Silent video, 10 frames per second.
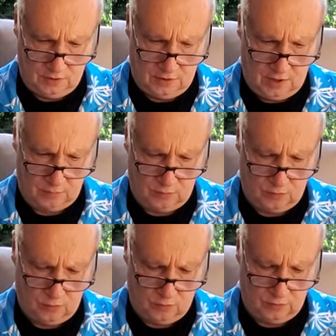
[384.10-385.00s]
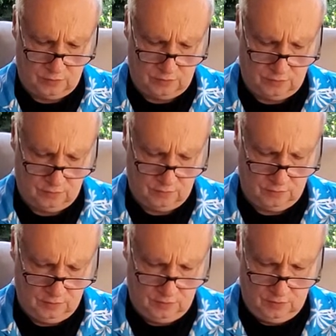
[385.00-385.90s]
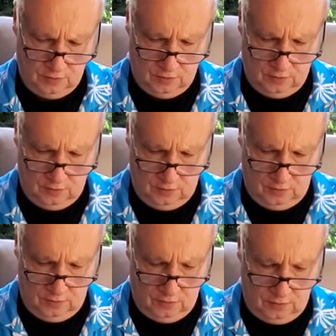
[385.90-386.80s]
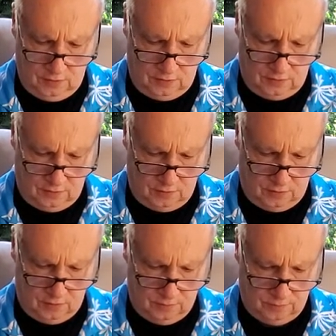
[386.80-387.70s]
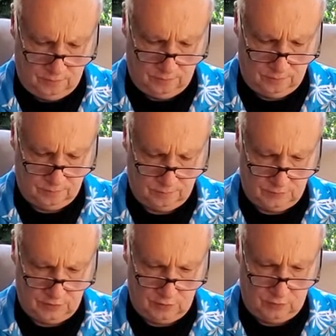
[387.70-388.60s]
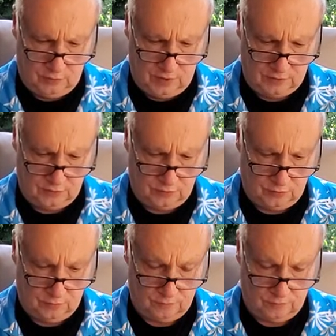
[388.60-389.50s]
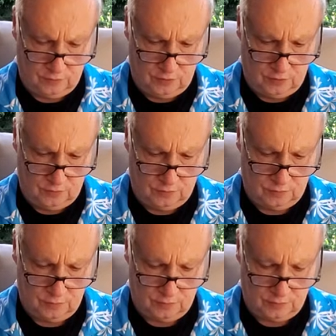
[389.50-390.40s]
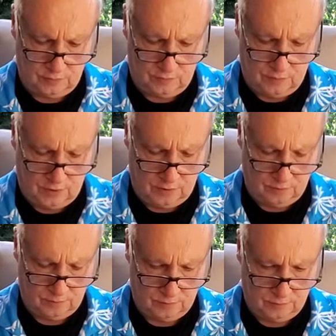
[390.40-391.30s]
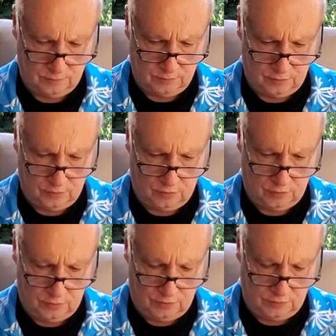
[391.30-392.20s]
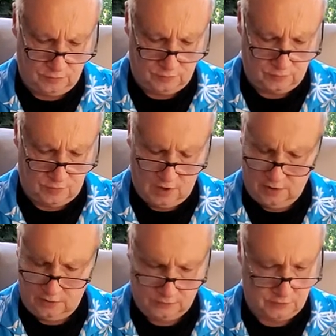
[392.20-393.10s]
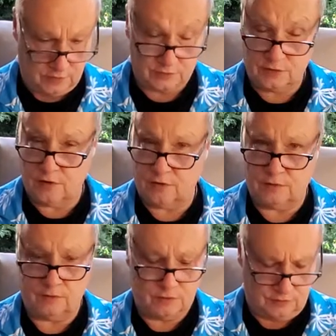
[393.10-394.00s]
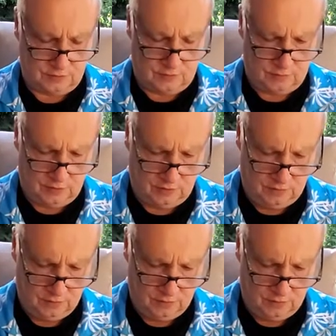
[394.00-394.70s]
Capricorn here. And see what that's doing for you in terms of, you know, could be trine or sextile even to something.